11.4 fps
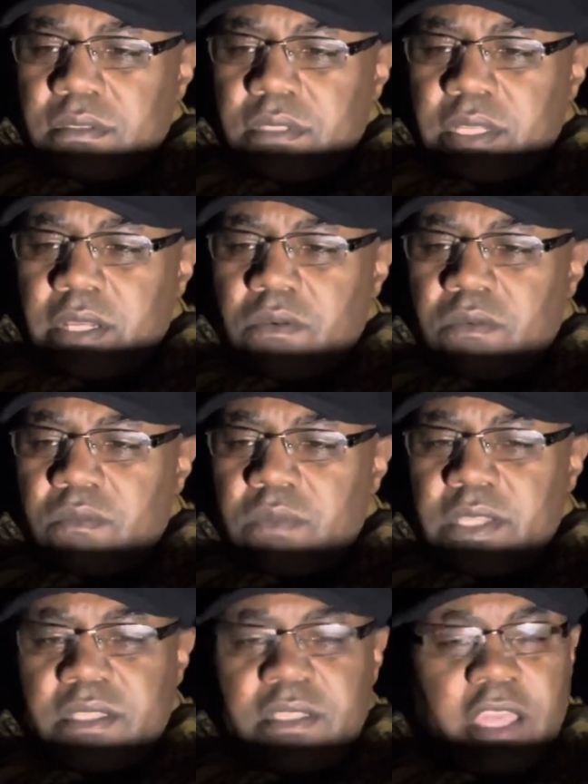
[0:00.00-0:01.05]
you know, what
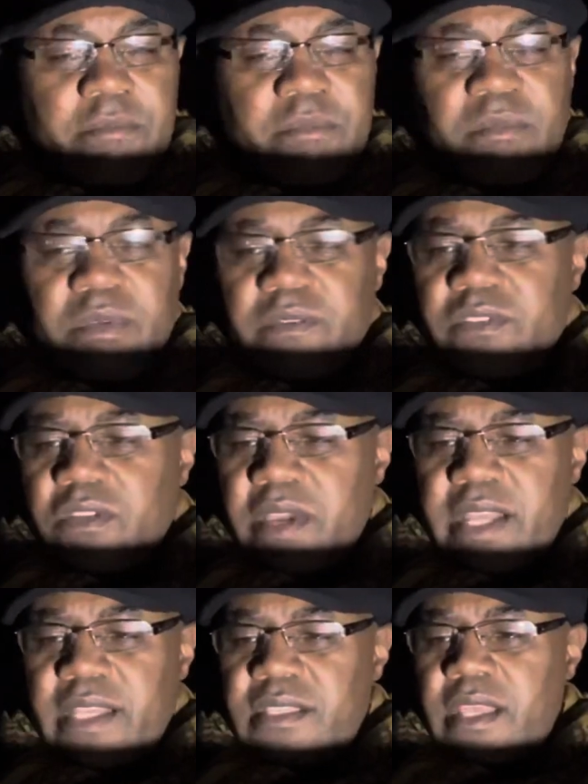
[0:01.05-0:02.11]
it's capable of
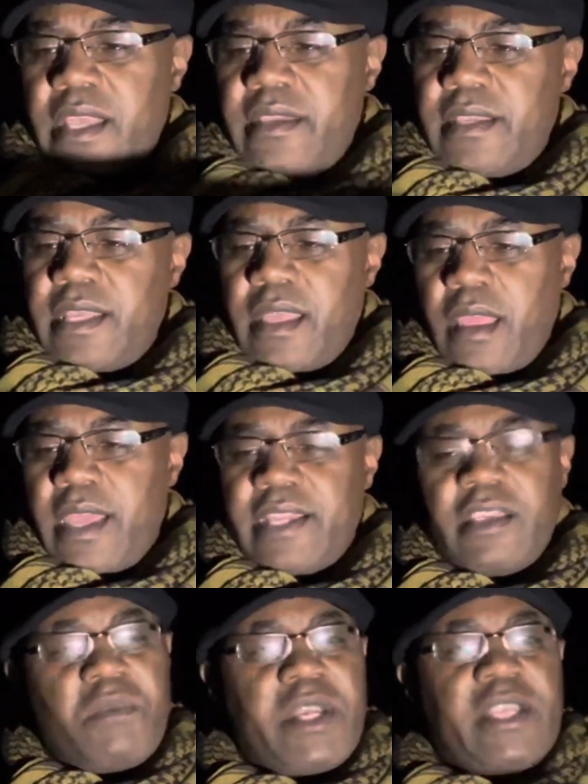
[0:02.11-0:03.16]
doing. It's, it, it,
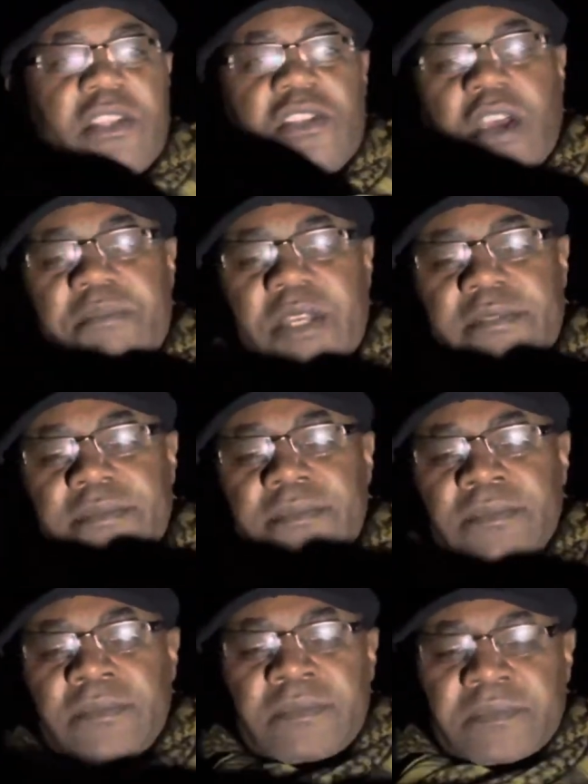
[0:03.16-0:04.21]
it would get the job done.
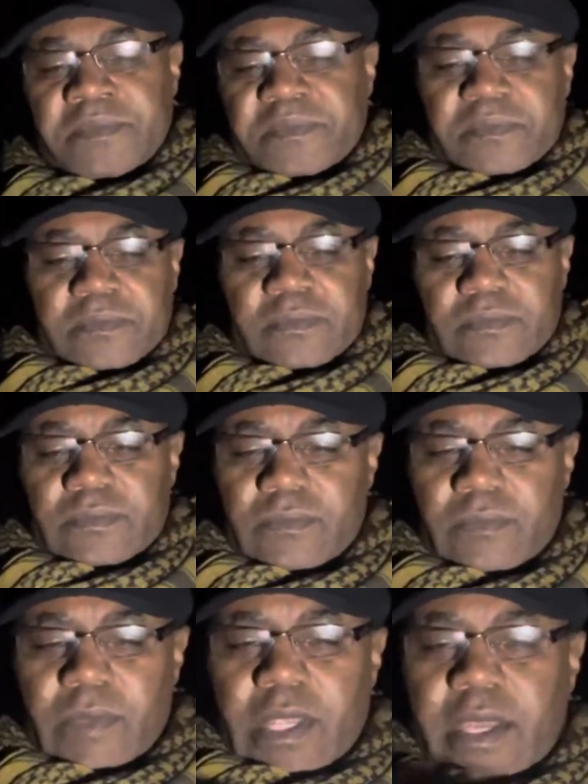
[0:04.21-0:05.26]

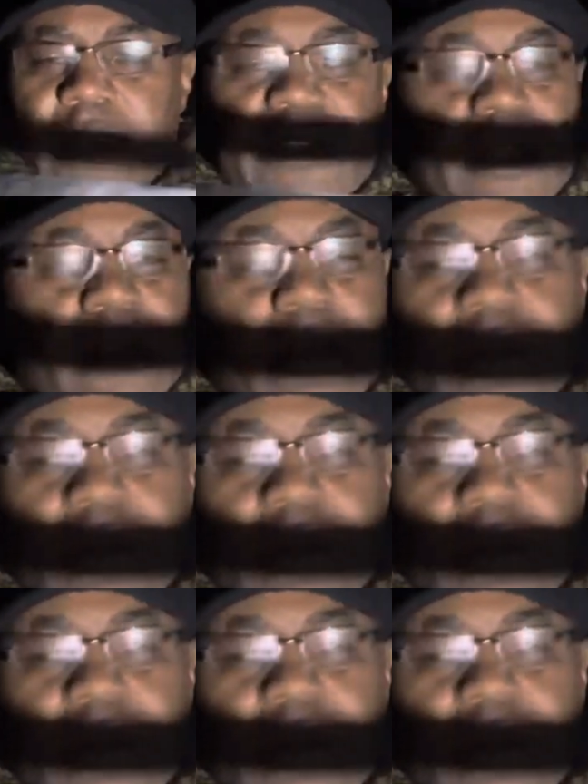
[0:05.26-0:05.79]
Like I said,